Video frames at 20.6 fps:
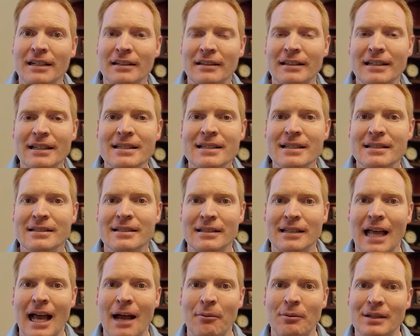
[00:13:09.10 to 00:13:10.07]
to listen to
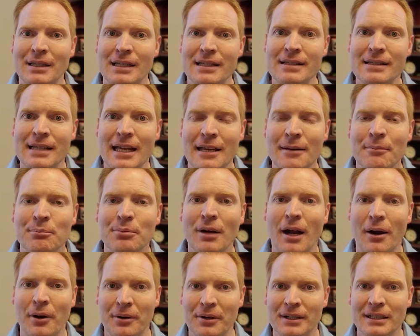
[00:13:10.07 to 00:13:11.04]
that with the same
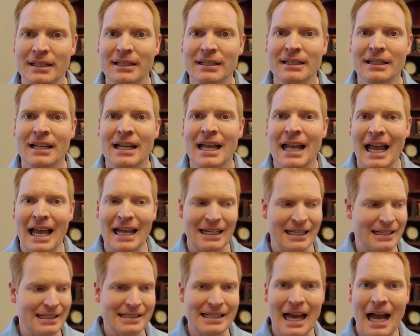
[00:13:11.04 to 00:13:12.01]
priority and
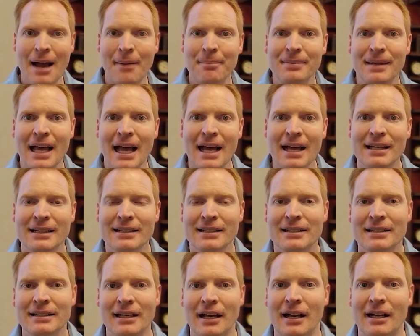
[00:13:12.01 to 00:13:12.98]
adapt that
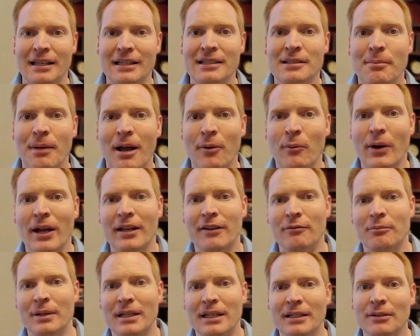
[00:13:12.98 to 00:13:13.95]
into my way
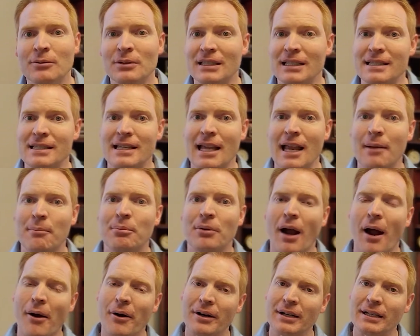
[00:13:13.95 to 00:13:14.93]
of being with the same
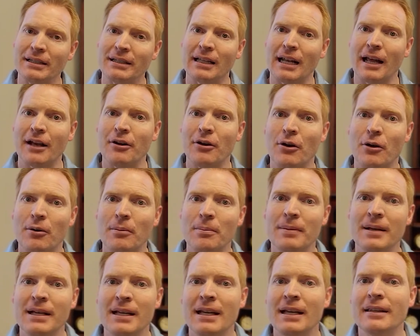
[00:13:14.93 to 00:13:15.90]
priority that I
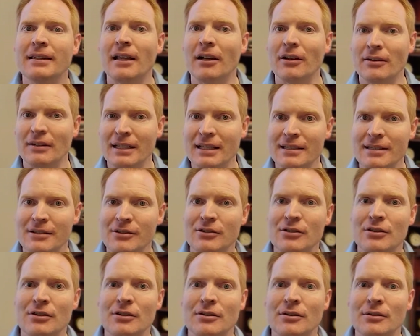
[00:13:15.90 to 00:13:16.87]
hope they'll listen
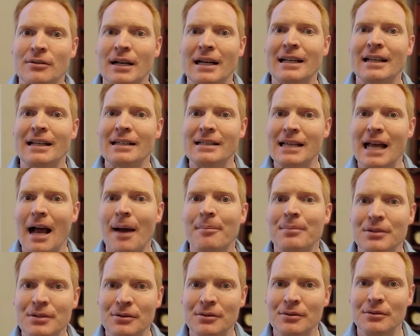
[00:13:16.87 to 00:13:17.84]
to and
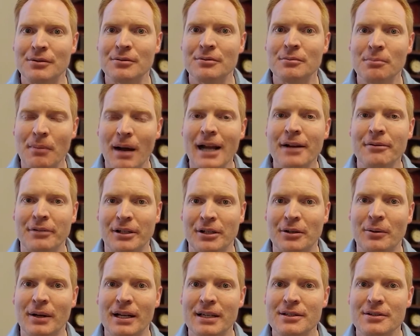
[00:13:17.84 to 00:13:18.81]
adapt to my
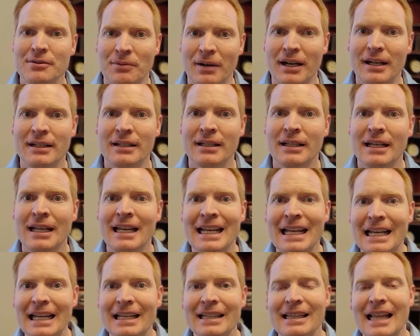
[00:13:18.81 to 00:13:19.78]
requests, right?
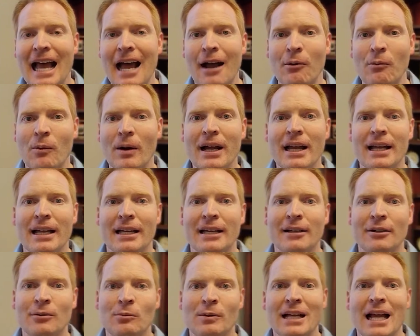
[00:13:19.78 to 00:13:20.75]
In that
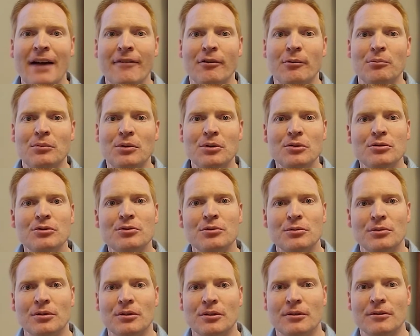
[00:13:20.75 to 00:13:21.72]
way, we have a
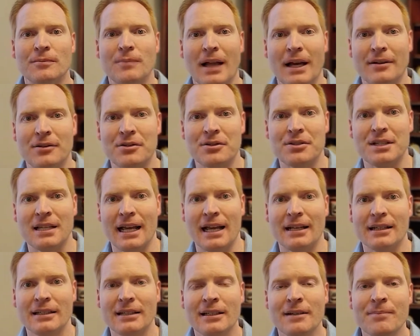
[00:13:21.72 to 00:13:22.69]
mutual
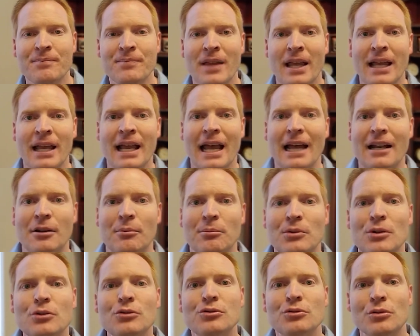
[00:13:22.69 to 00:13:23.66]
understanding and a
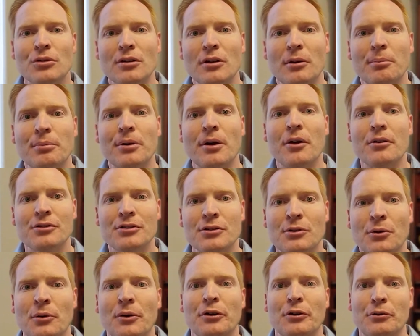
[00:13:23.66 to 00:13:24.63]
mutual approach
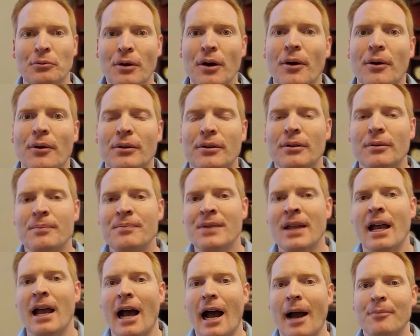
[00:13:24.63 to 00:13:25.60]
toward growth.
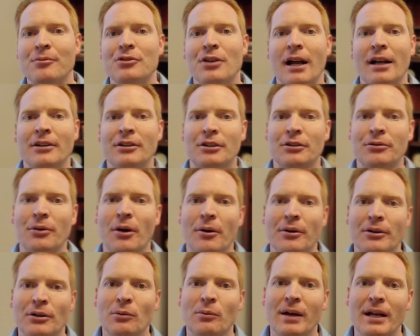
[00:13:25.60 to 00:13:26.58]
I'm trying to grow
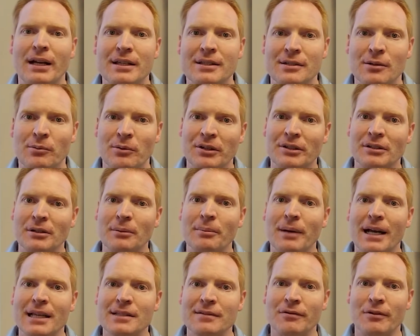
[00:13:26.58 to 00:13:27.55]
in the ways that work the
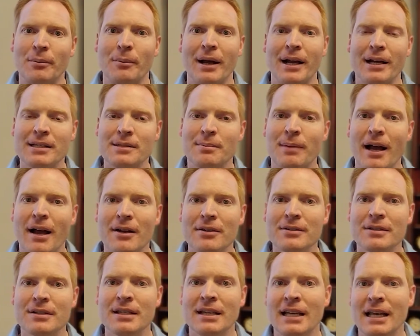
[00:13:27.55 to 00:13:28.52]
best for my
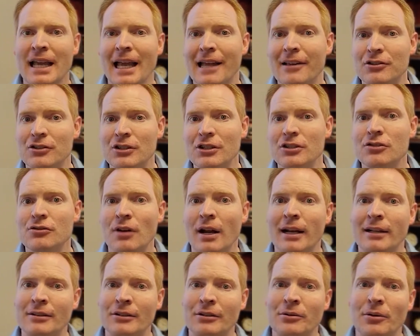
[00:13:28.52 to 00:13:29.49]
spouse, and she's
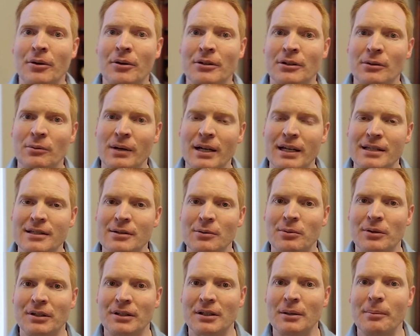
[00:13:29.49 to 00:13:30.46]
trying to grow in the ways that
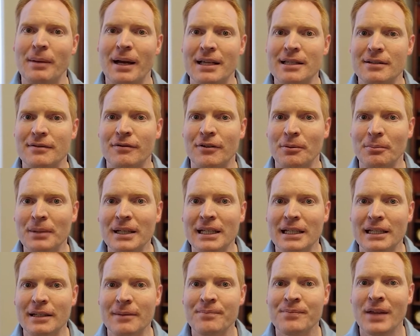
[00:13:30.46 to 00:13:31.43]
work the best for
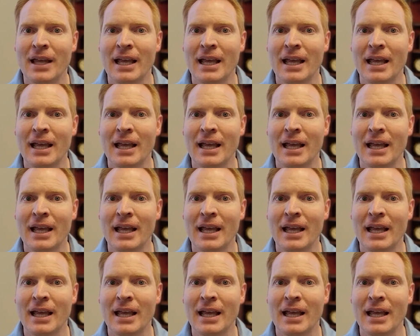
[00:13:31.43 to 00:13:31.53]
me.